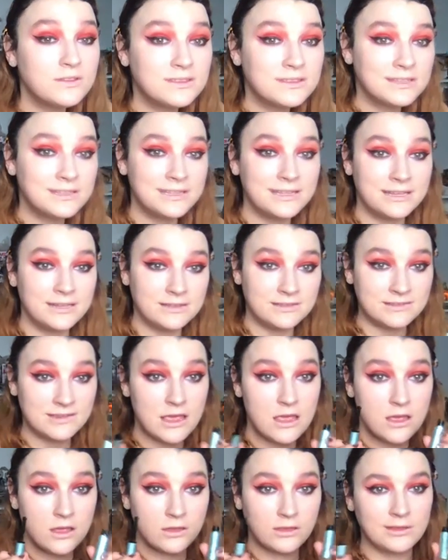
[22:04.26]
the lids.
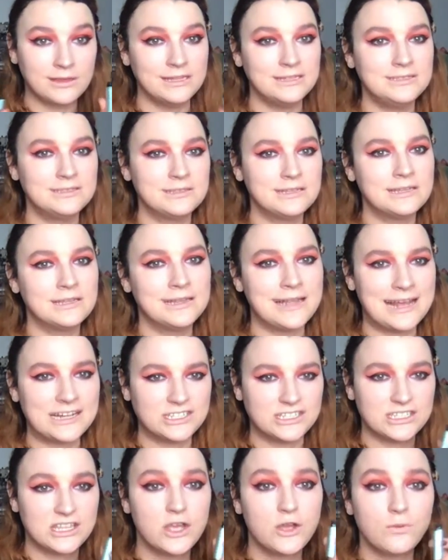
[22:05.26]
Lids,
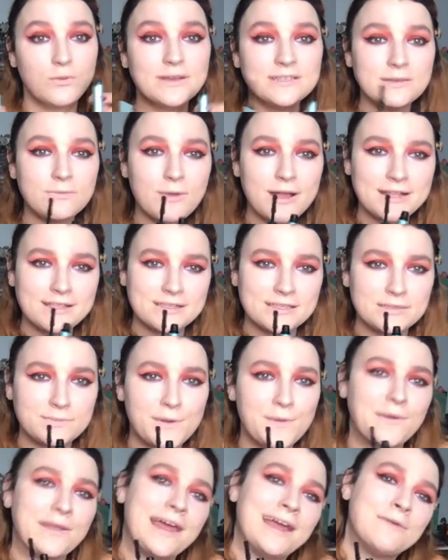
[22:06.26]
lashes. Reason why it's a small
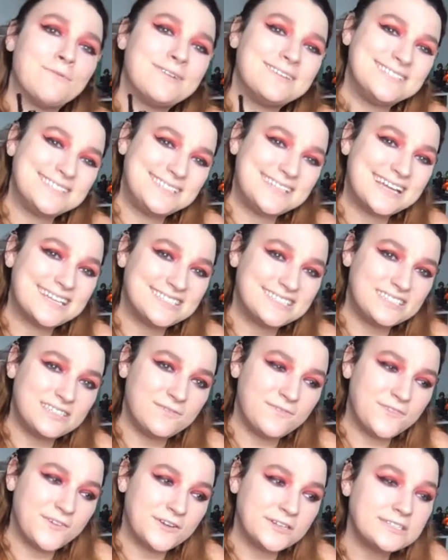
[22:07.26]
one, I wanted to test it
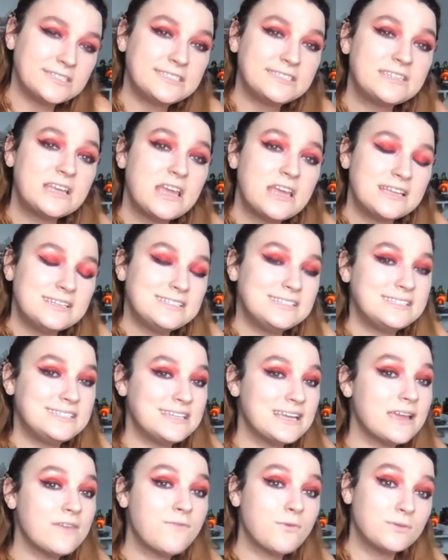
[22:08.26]
first,
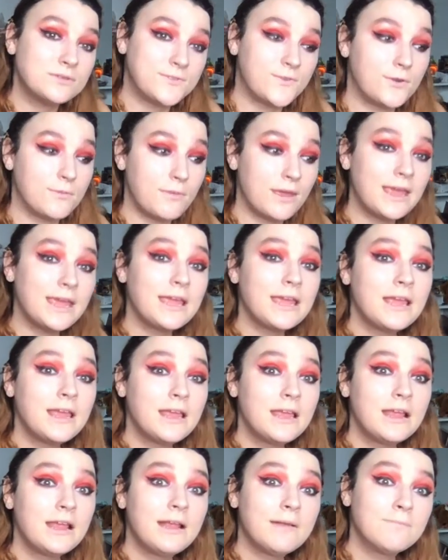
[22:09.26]
see if it was for me,
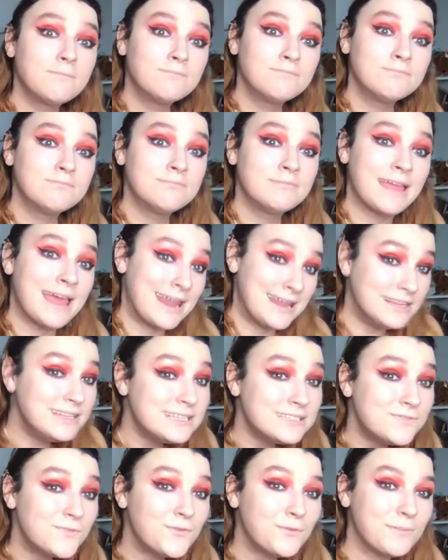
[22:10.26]
and it
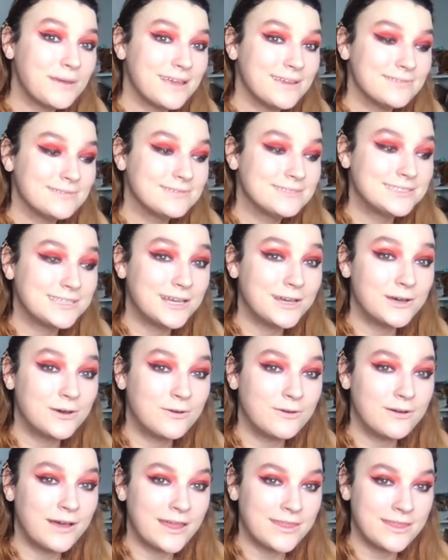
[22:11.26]
is for me.
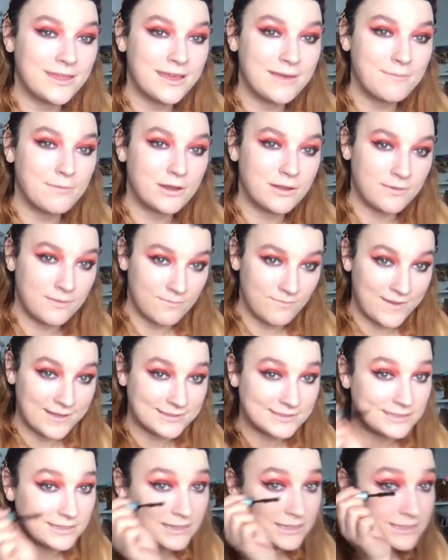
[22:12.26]
So I think I'm going to
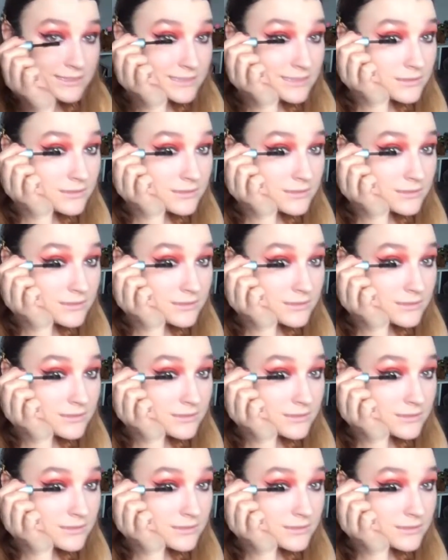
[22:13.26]
invest in it.